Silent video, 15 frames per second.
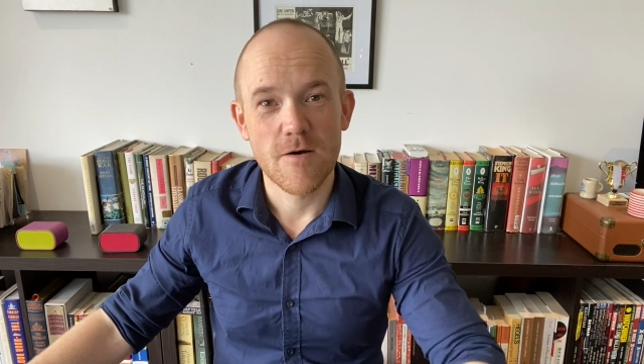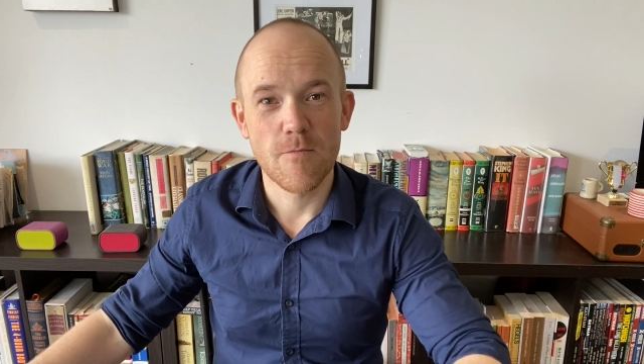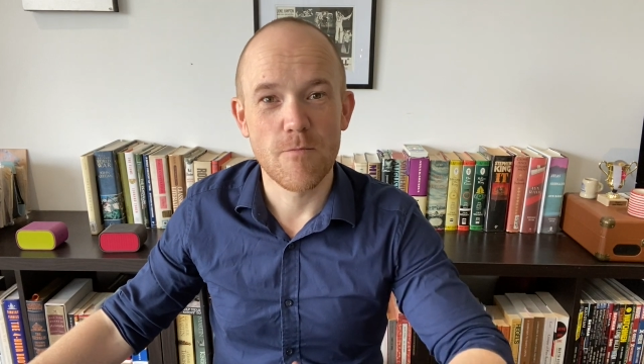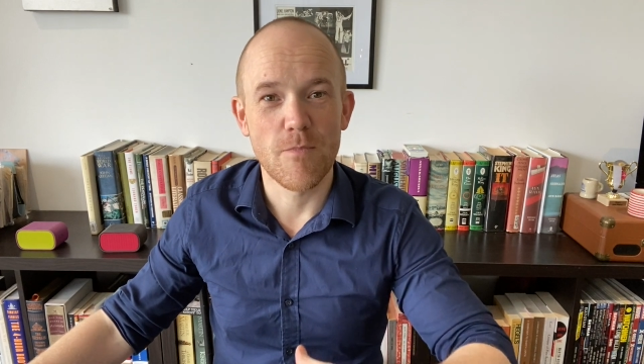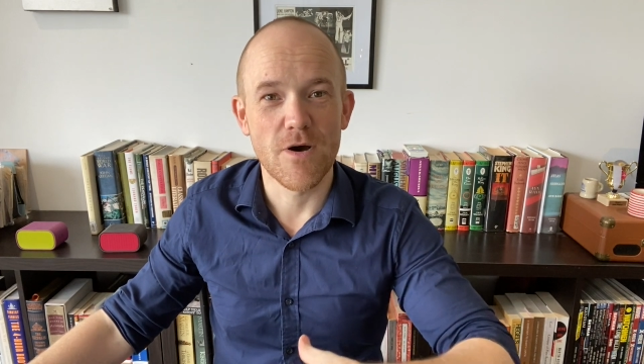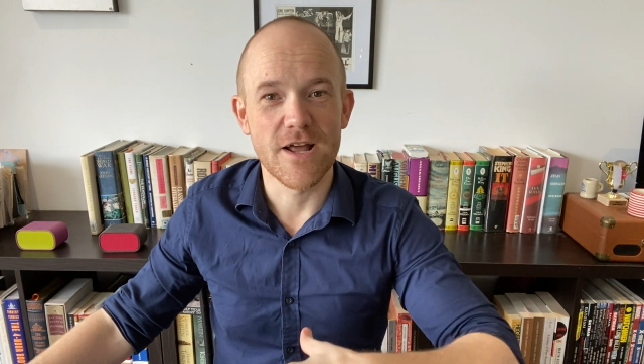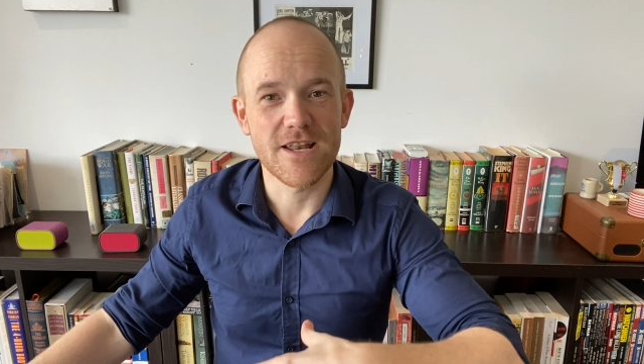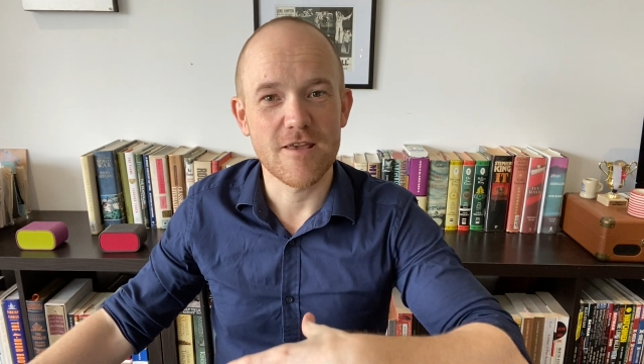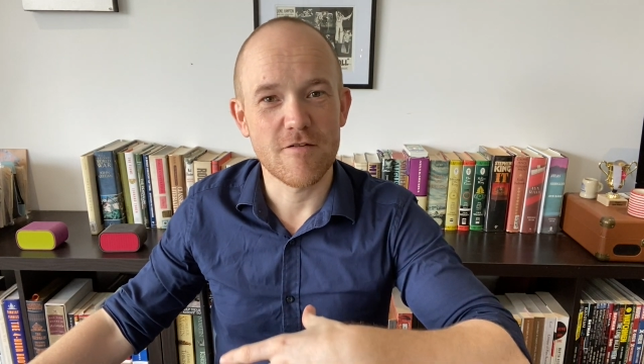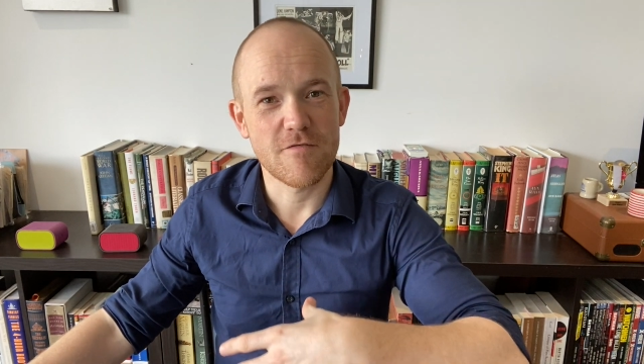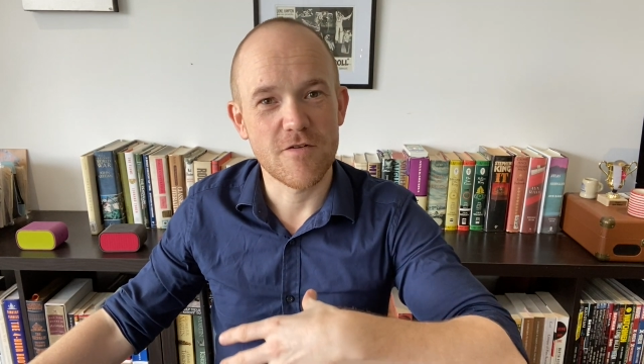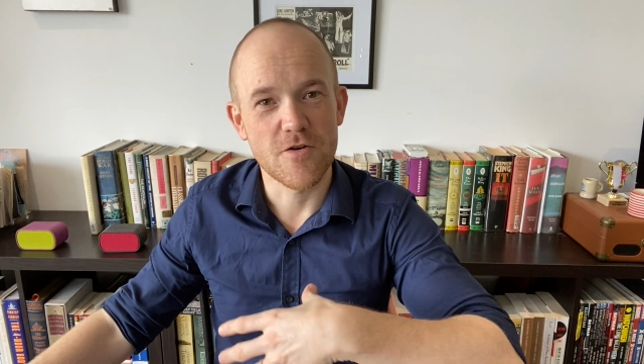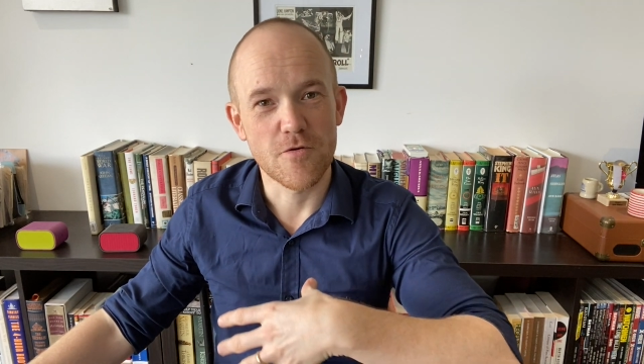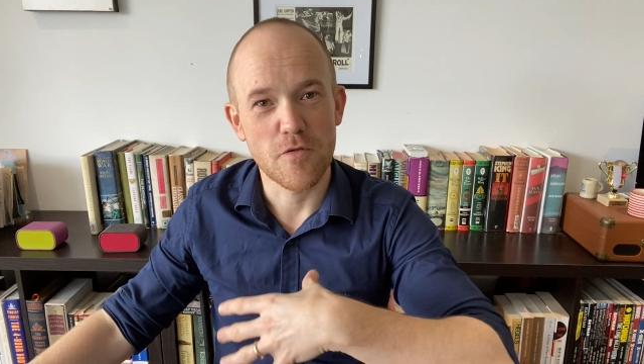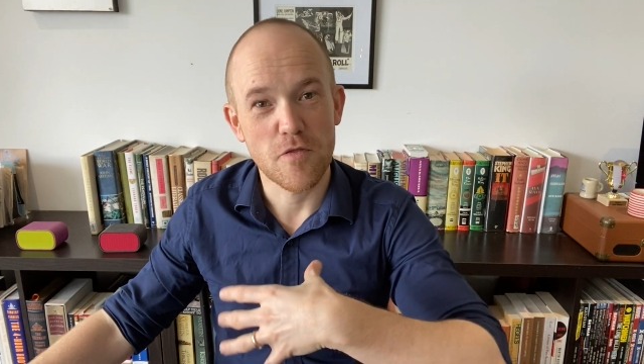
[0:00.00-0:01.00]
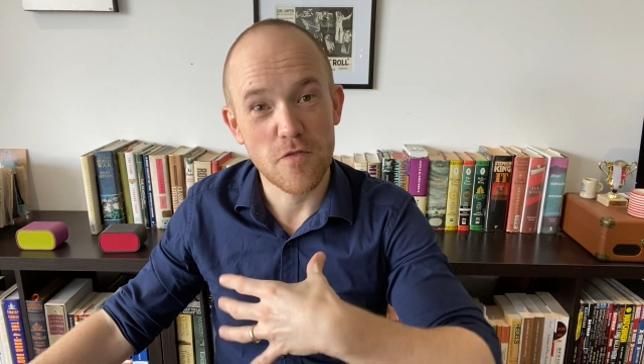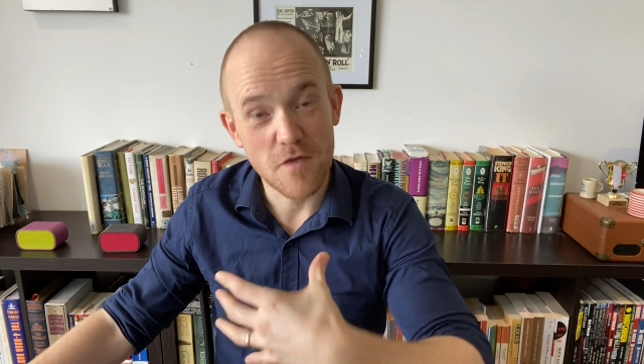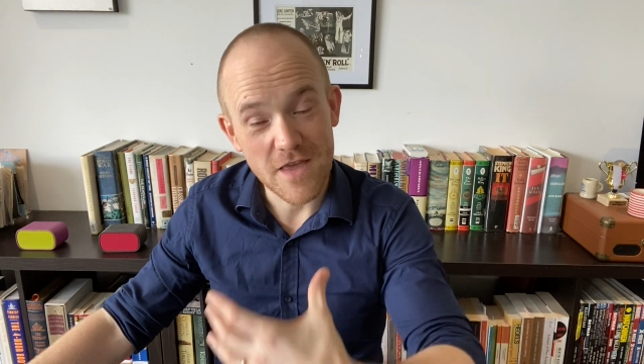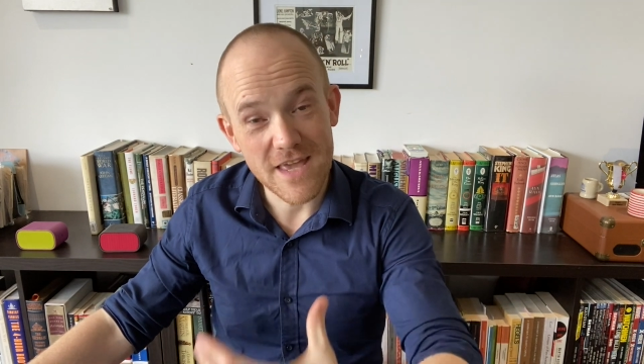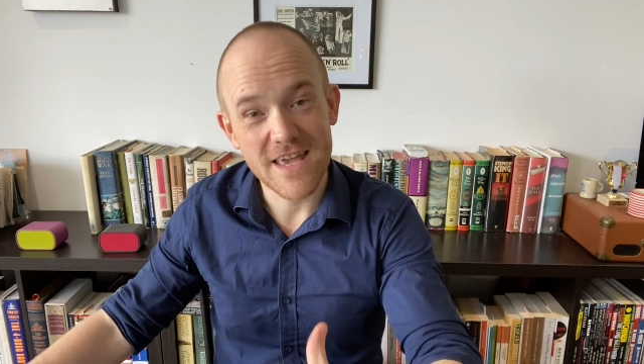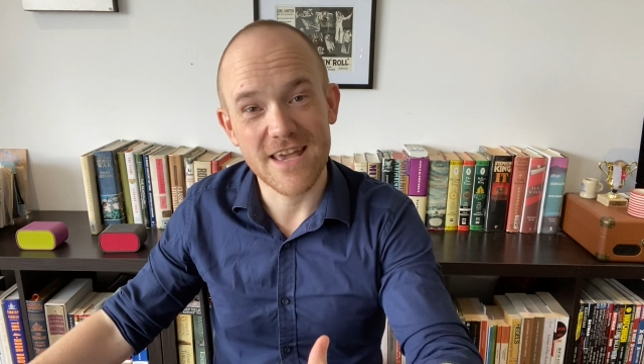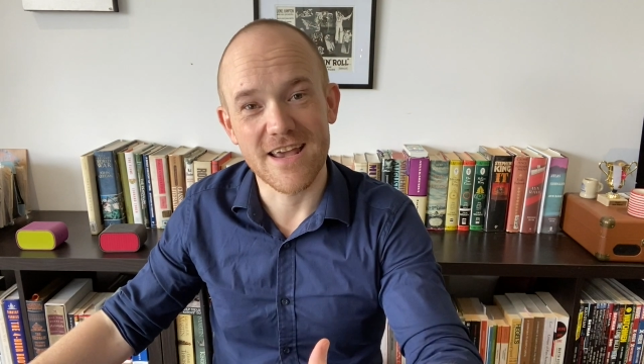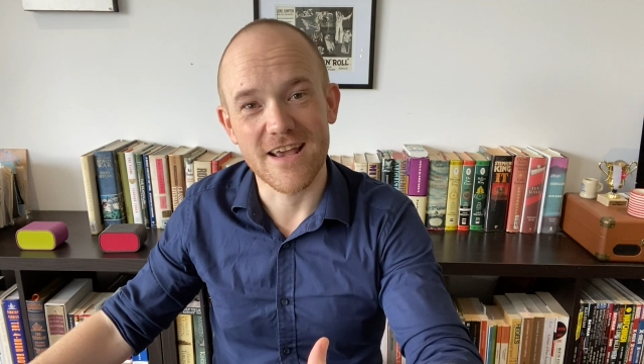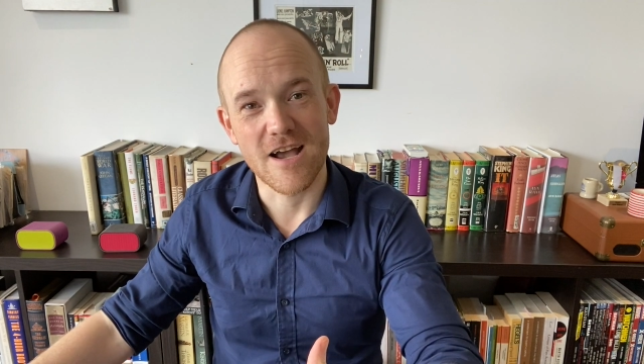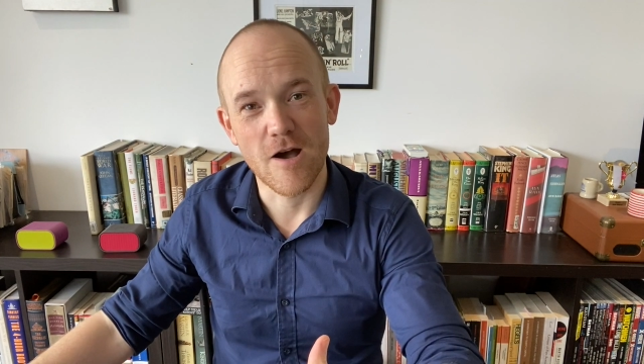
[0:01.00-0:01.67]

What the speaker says: but if you're thinking